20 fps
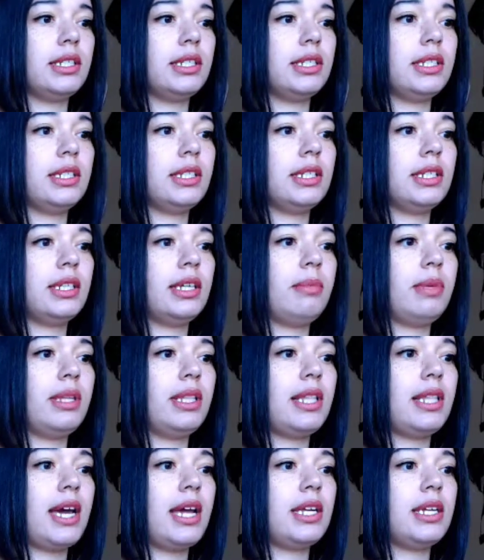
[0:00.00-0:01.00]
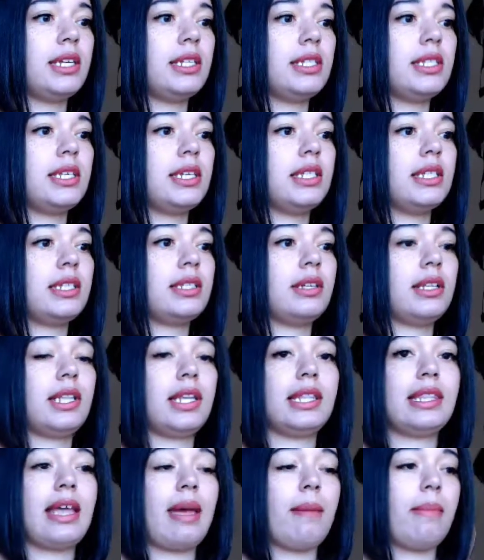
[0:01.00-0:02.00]
an incense
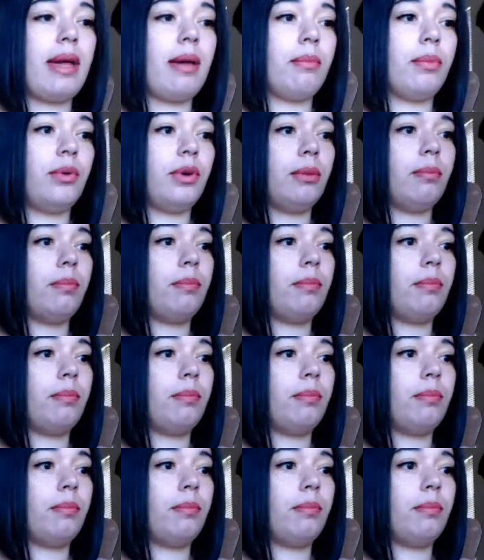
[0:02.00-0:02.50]
and let that bad boy